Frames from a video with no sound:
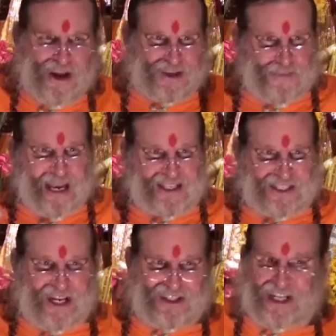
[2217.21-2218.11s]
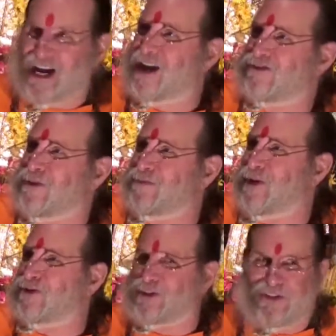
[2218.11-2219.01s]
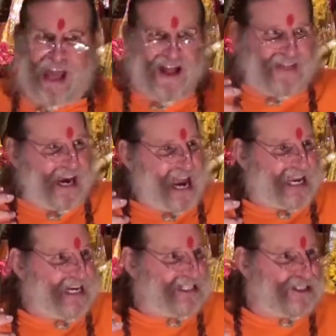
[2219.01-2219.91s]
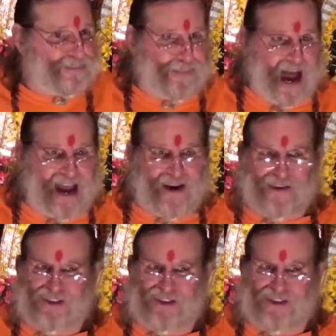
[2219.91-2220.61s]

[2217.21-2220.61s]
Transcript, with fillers: to make such a contribution that I can inspire